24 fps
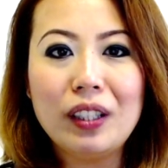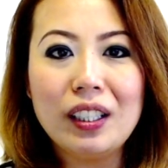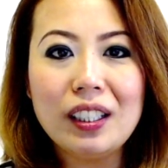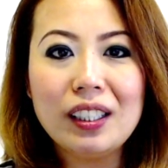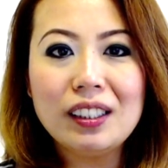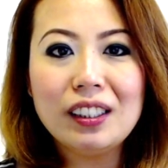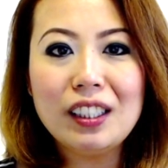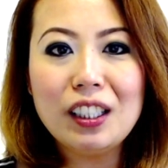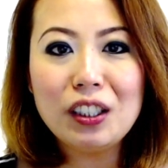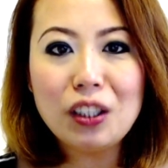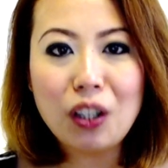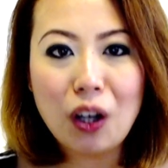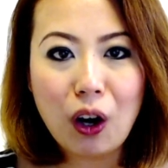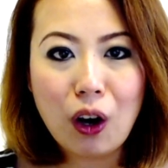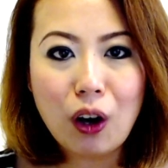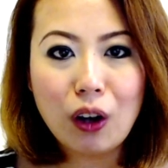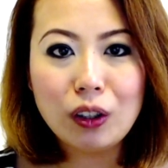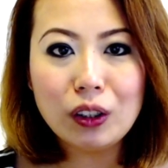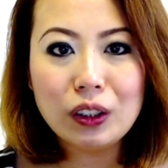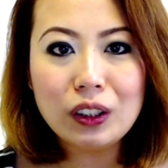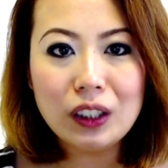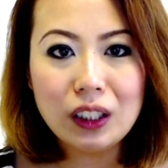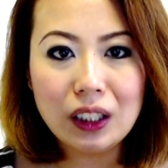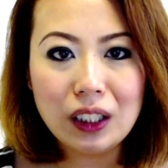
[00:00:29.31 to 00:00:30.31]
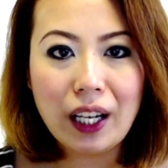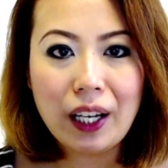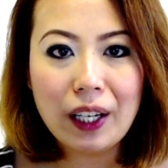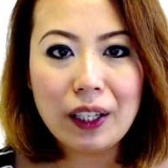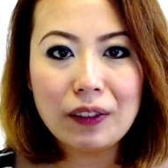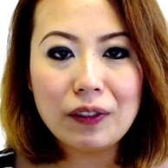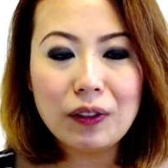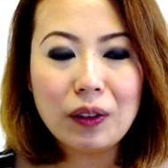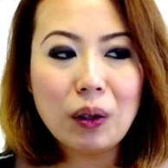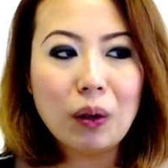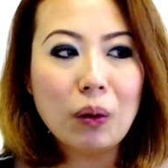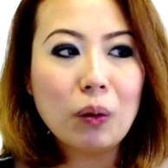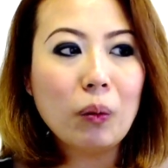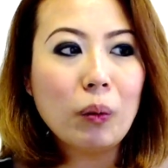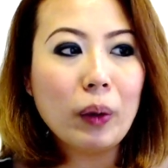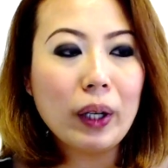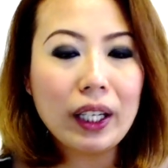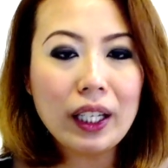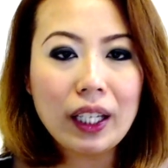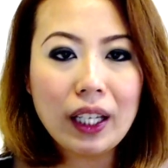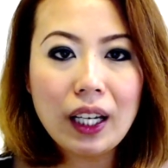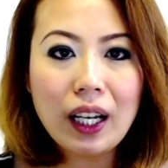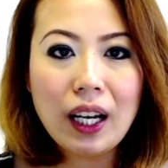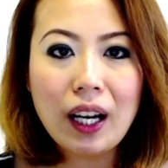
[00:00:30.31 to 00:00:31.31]
is this all to life?
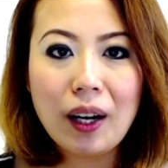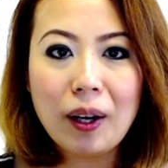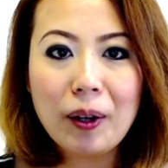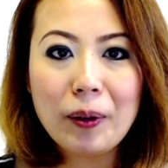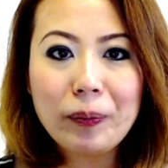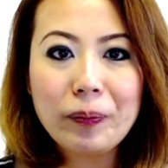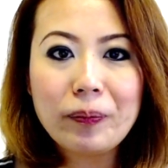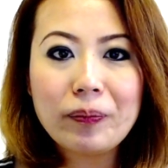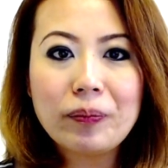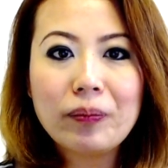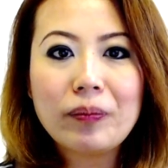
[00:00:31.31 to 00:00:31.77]
Waking up,